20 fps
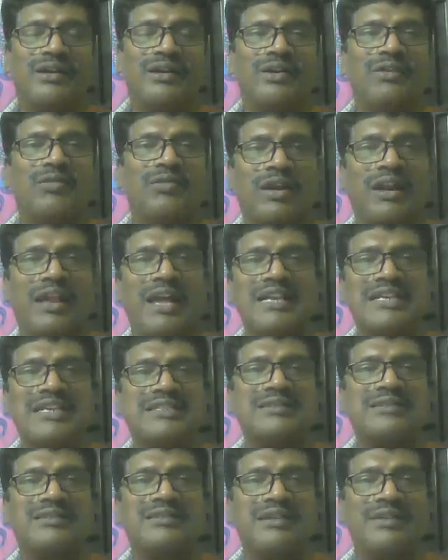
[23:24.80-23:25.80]
your
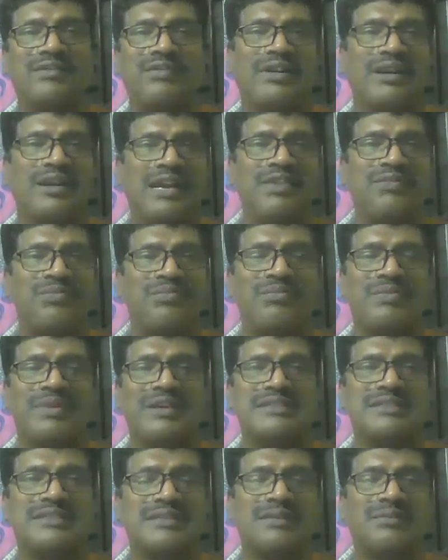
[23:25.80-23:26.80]
life, your life
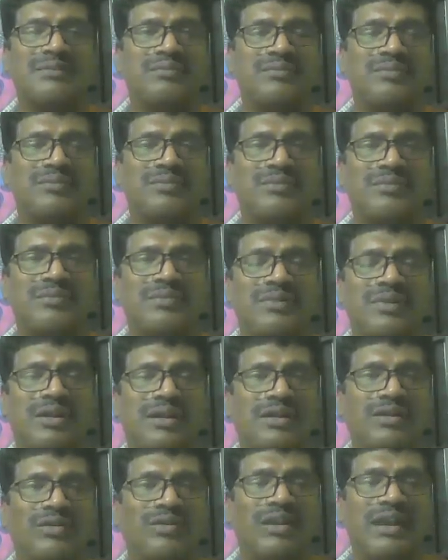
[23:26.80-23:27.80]
must,
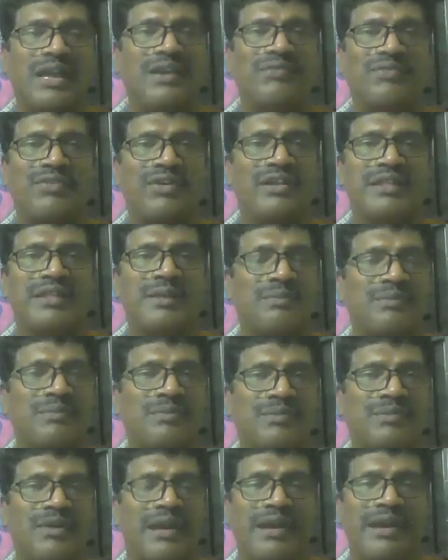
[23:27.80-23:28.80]
your life on the
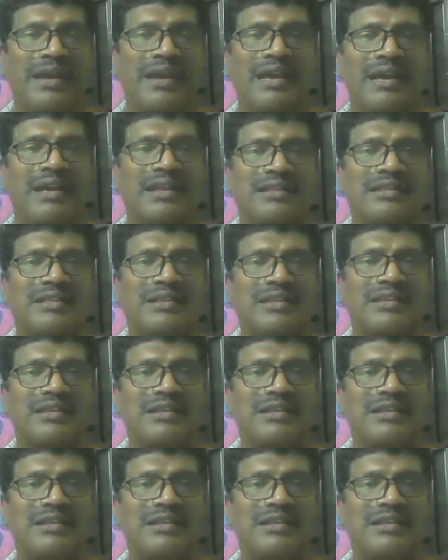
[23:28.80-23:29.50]
earth